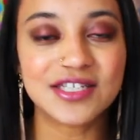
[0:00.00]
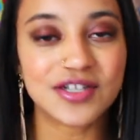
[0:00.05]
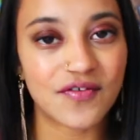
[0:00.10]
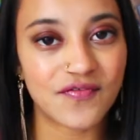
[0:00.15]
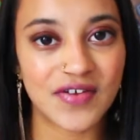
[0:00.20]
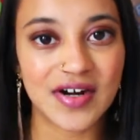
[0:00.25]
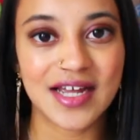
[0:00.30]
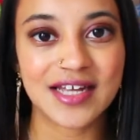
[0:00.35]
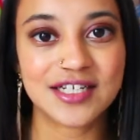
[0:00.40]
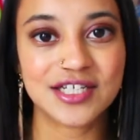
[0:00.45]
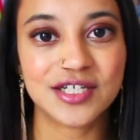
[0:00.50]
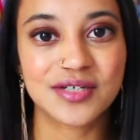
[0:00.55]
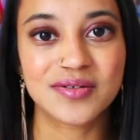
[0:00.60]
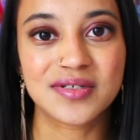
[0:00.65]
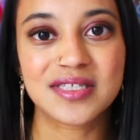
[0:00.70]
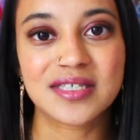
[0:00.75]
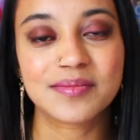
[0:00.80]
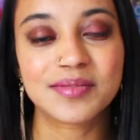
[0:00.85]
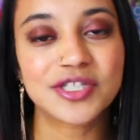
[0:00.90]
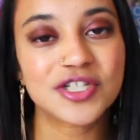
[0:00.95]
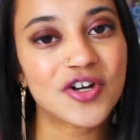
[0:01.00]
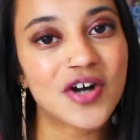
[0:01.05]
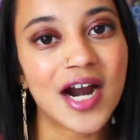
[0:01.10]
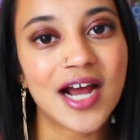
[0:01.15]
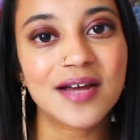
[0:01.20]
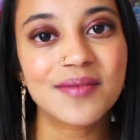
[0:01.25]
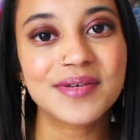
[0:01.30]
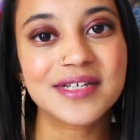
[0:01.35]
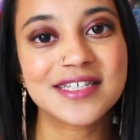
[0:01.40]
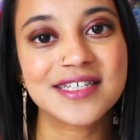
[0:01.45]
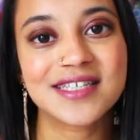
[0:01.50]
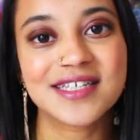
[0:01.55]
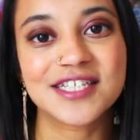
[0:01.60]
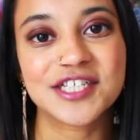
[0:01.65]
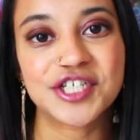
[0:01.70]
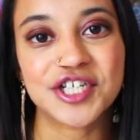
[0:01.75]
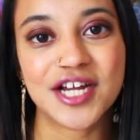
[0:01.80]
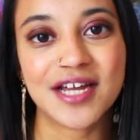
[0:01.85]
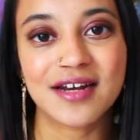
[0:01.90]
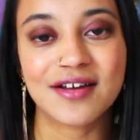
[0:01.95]
don't forget to subscribe to
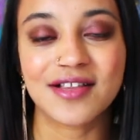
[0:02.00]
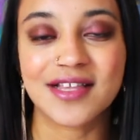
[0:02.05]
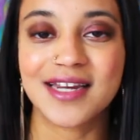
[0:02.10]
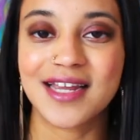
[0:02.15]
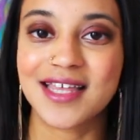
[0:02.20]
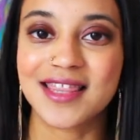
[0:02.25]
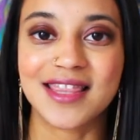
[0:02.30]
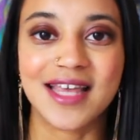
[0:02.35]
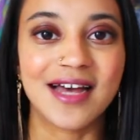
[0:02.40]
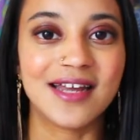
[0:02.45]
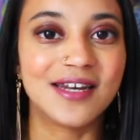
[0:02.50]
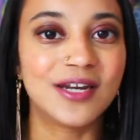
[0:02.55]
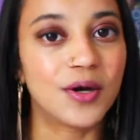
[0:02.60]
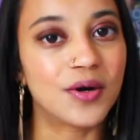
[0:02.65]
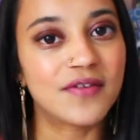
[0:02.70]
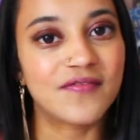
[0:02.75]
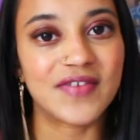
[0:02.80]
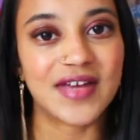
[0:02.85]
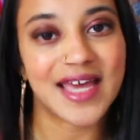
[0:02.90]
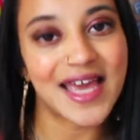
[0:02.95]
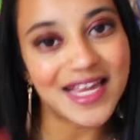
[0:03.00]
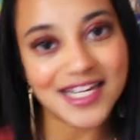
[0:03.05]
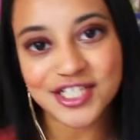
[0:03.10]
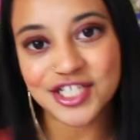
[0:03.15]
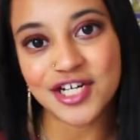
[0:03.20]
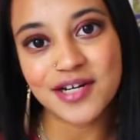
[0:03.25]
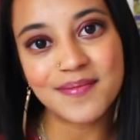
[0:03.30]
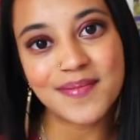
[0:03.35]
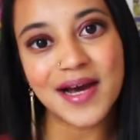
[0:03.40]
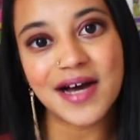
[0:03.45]
this channel and hit that notification